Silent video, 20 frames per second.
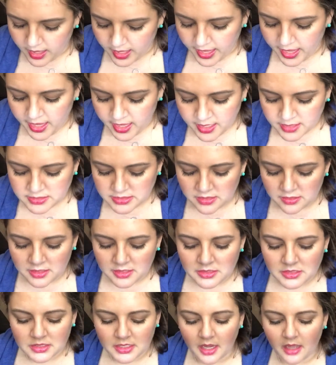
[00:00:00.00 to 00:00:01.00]
And
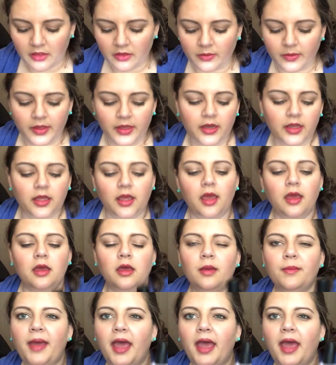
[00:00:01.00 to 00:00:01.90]
this other one, um,